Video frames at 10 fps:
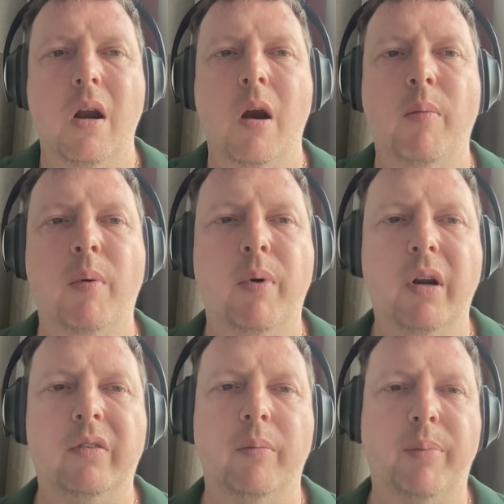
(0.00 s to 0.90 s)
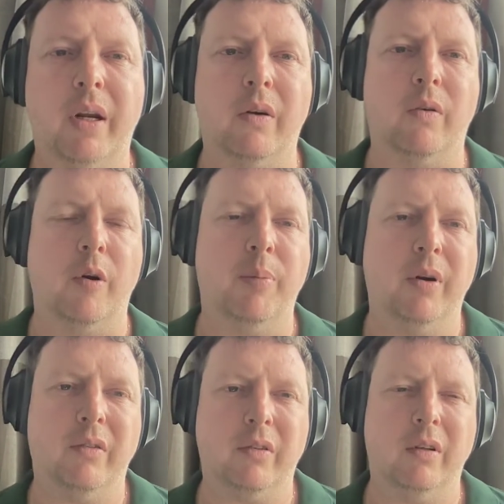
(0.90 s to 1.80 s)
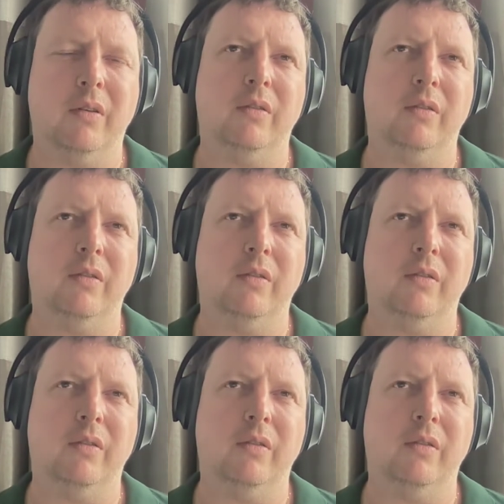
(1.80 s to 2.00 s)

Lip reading: Number one is a better gripper design.